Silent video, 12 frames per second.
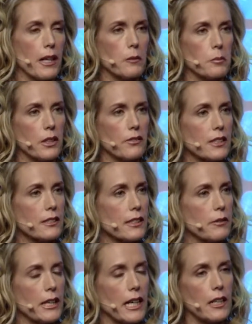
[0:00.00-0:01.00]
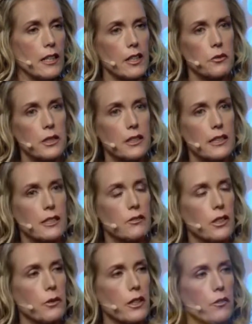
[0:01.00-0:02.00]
previously. We had another release of it with a